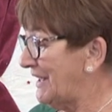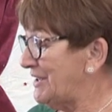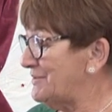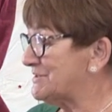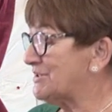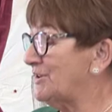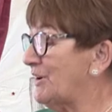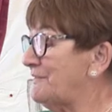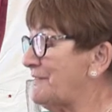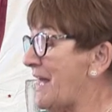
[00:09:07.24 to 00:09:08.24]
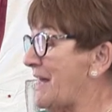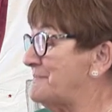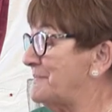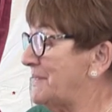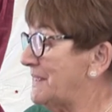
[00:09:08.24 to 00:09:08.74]
He used to love
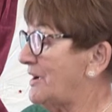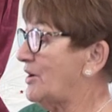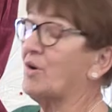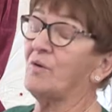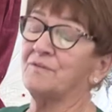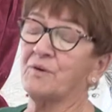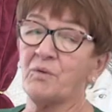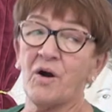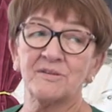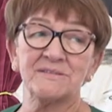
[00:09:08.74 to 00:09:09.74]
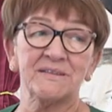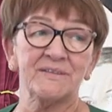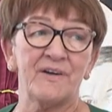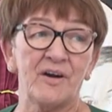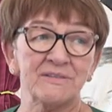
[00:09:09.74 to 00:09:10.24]
going for walks in
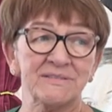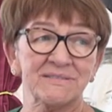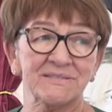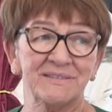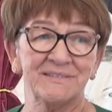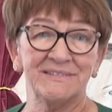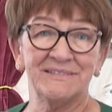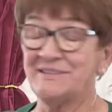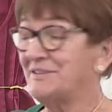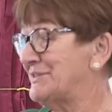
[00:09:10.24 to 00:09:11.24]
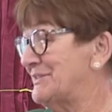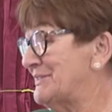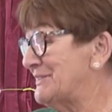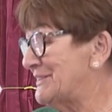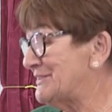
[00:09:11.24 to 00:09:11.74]
the forest.
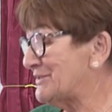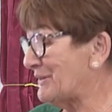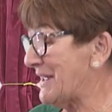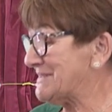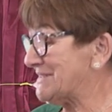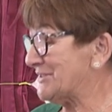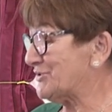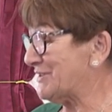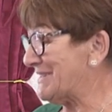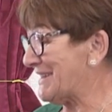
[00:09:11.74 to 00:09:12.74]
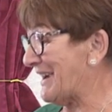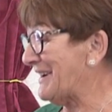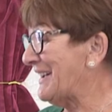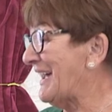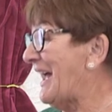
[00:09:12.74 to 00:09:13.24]
So hence the tree there.
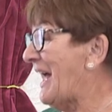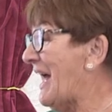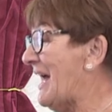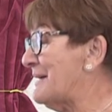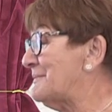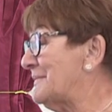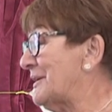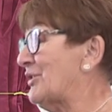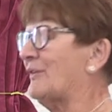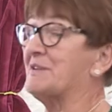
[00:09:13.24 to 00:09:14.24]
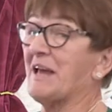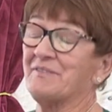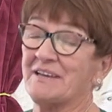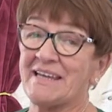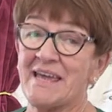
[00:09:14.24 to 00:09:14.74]
Loved
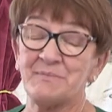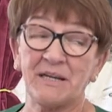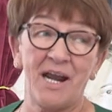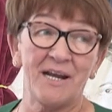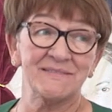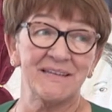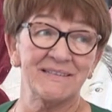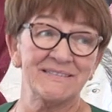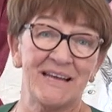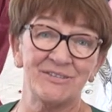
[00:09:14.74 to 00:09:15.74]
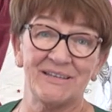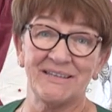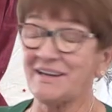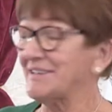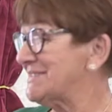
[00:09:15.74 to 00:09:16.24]
having a game of cards on a Saturday
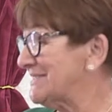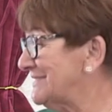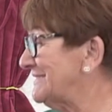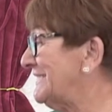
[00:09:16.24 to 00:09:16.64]
night.